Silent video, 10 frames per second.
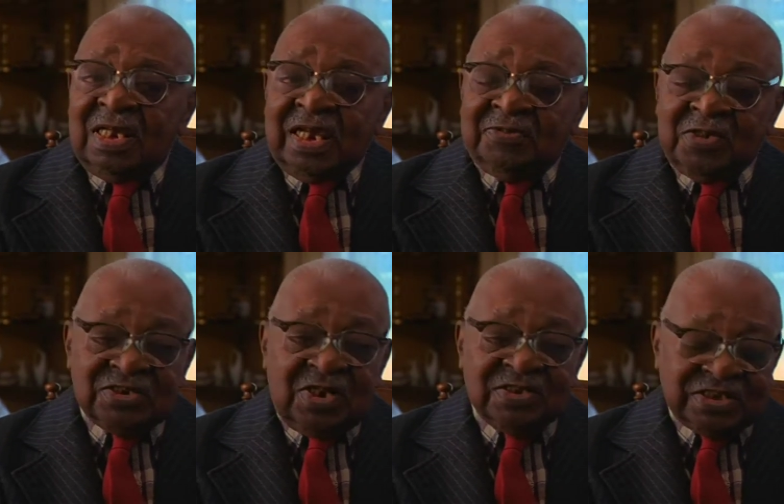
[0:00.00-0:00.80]
And the
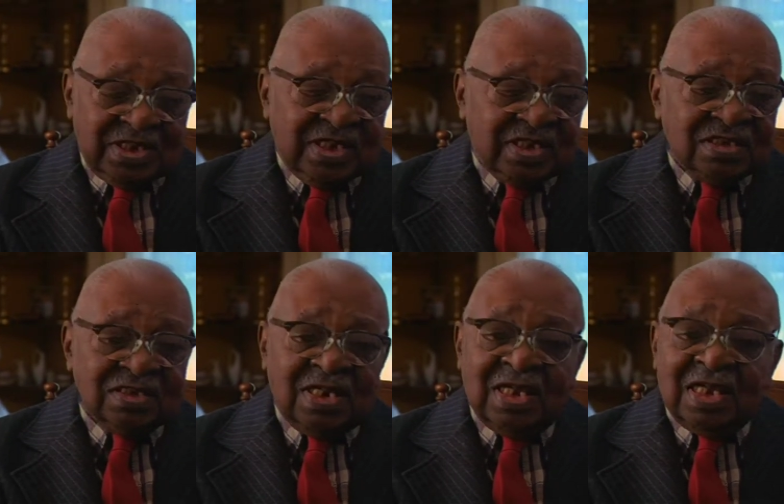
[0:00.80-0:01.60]
result is
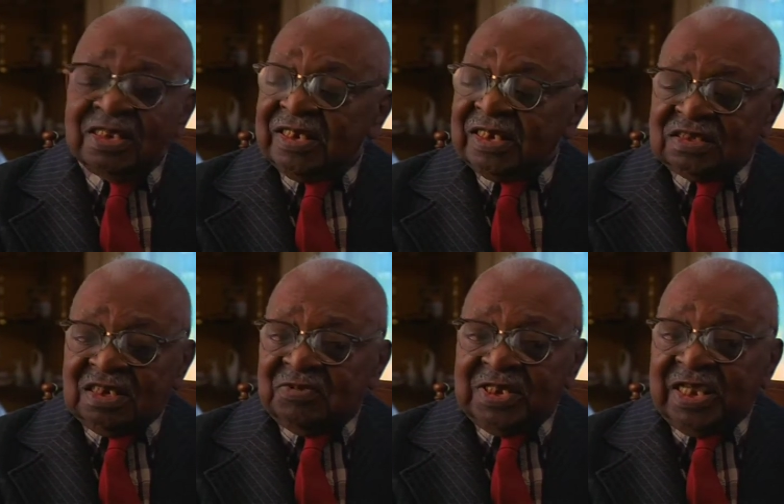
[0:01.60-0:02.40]
that
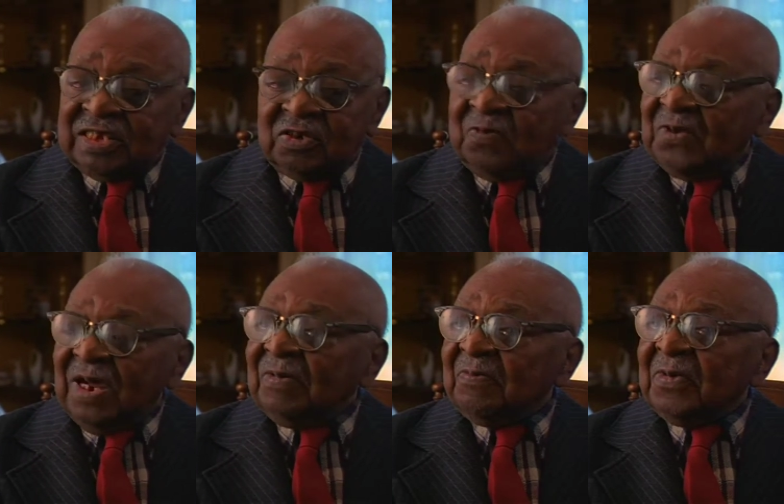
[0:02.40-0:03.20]
uh, we had no
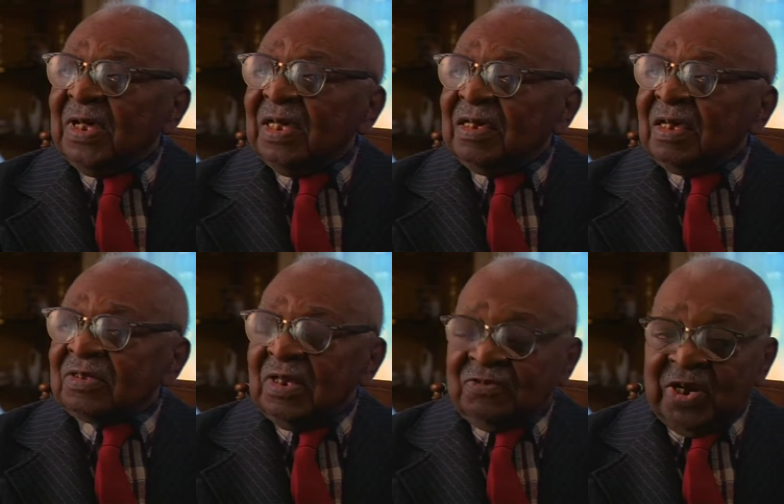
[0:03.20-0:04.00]
problem uh,
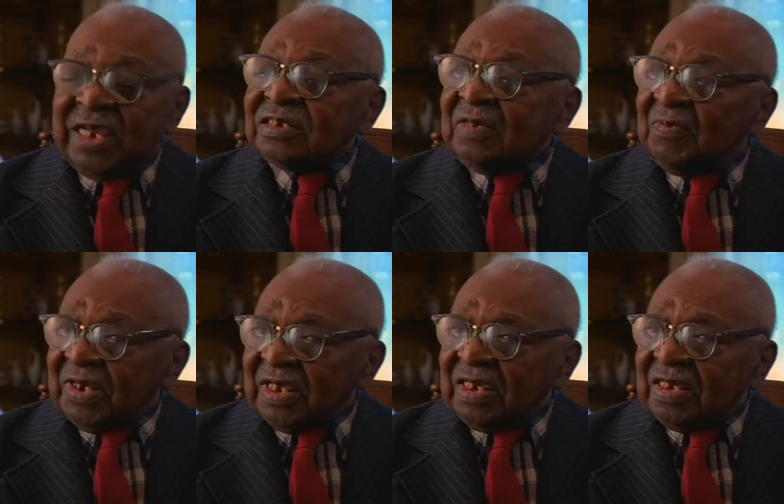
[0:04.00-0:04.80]
uh raising
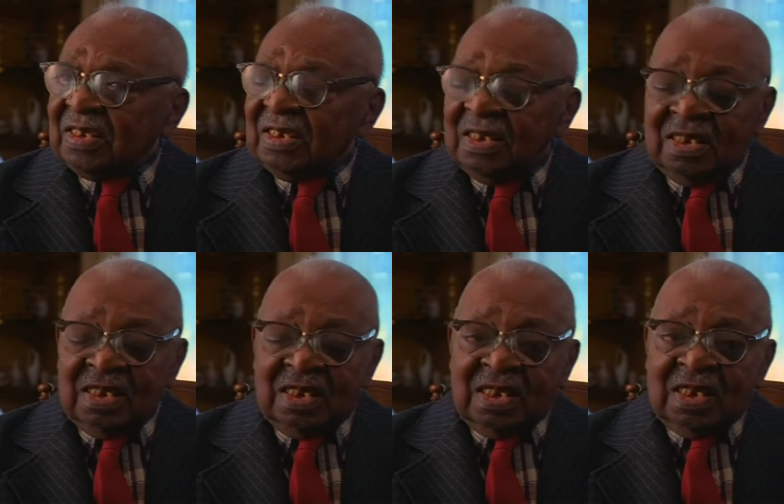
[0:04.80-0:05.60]
money
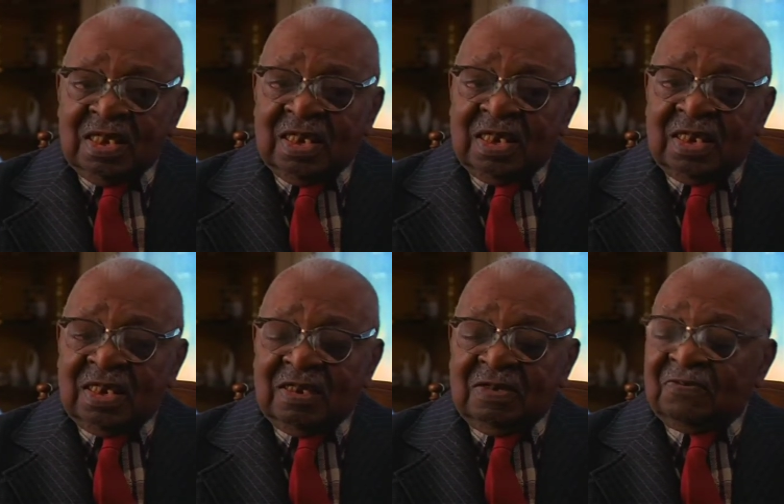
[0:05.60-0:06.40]

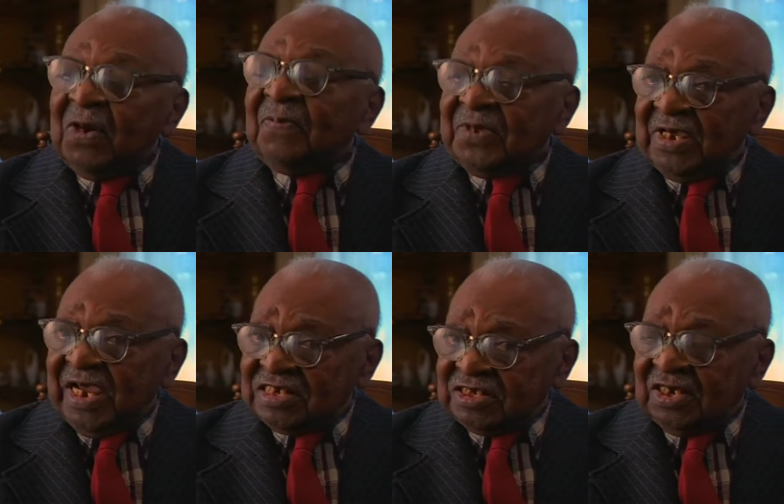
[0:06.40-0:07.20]
uh, for
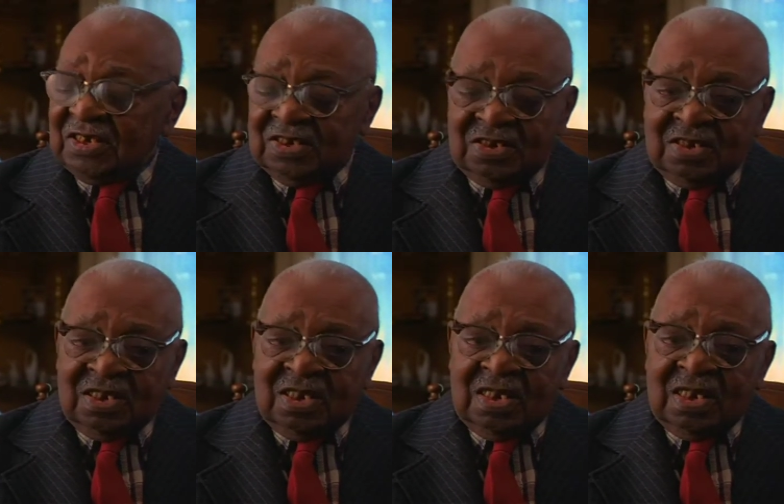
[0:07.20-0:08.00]
PAC.
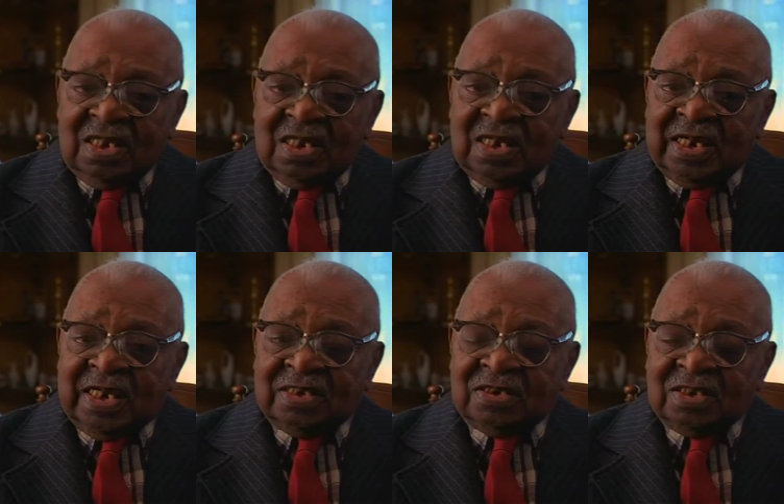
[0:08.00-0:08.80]

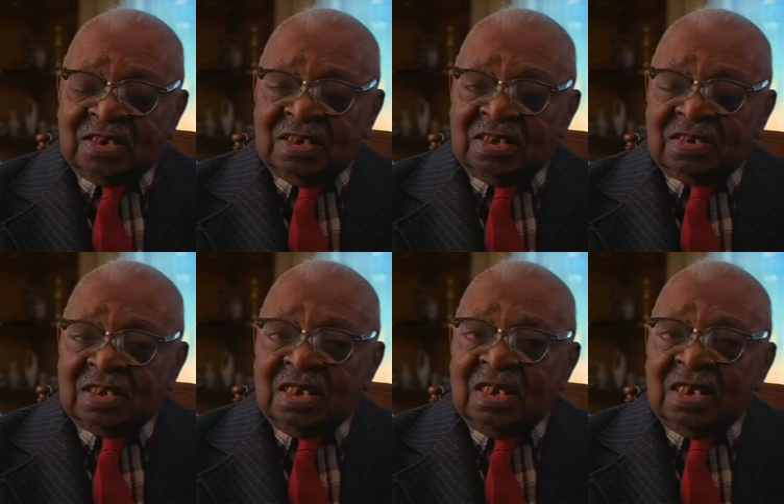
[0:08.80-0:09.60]
And uh,
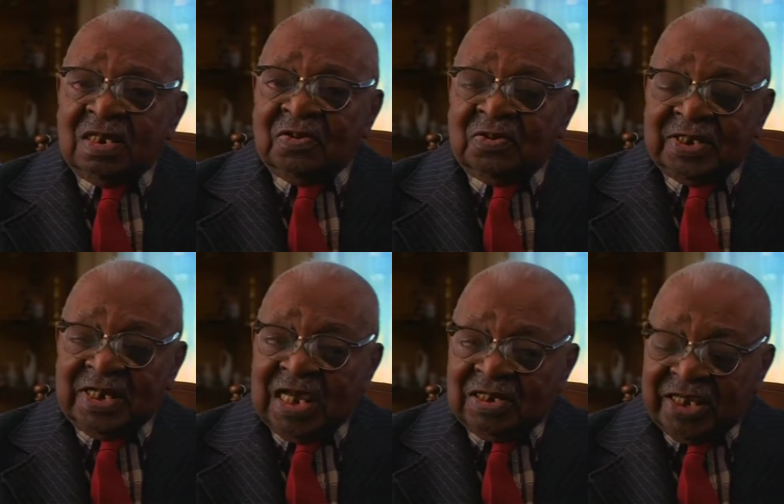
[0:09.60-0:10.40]
when
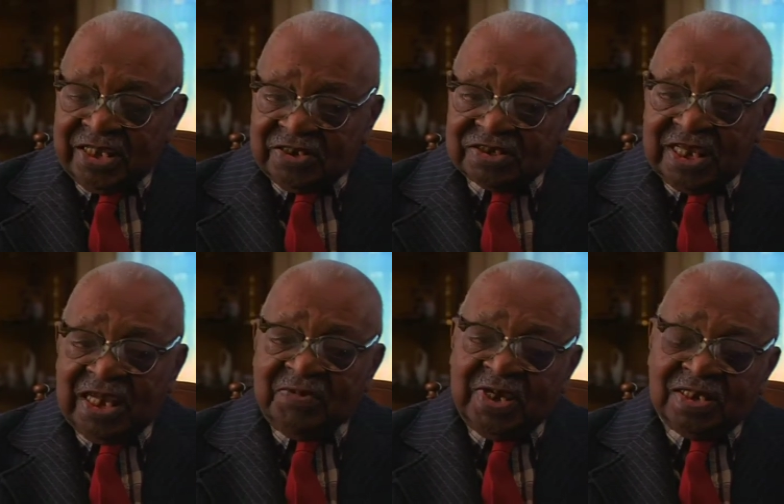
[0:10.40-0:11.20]
our leaders
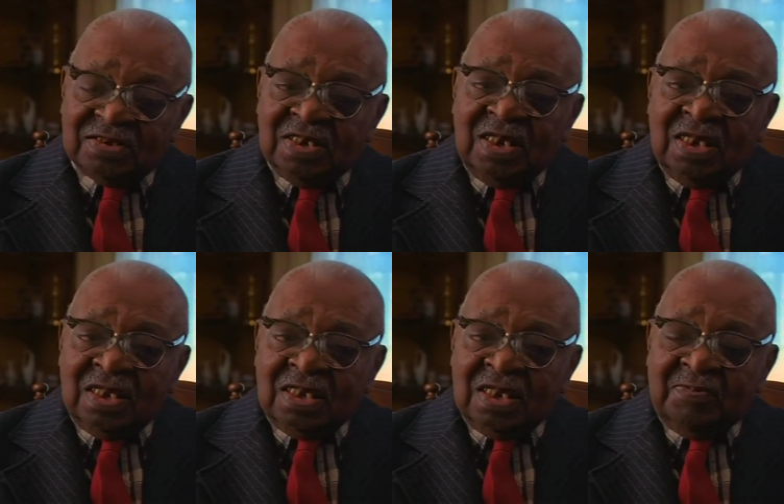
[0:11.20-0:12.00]
came in,
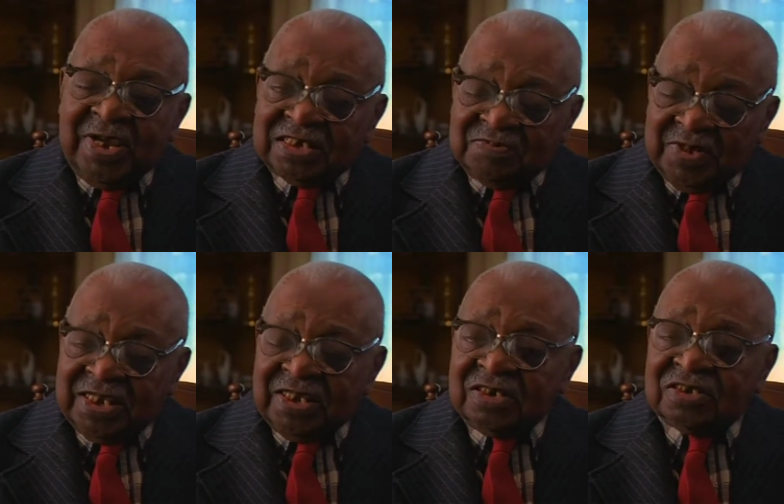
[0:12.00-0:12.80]
uh, mass
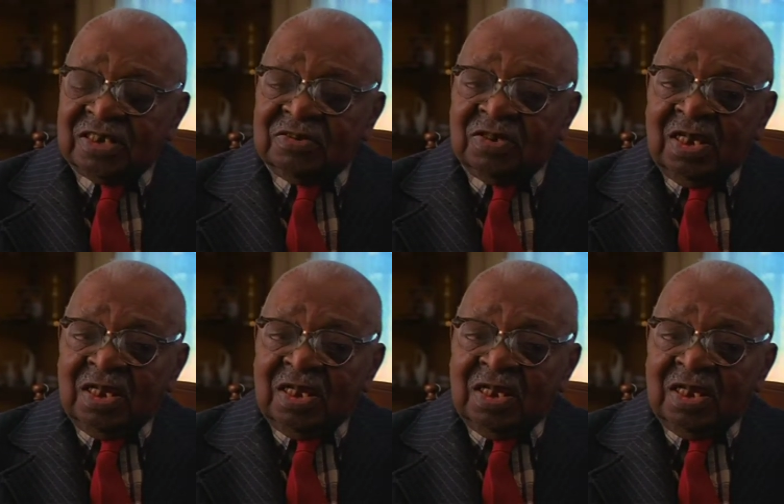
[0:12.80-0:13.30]
meetings, and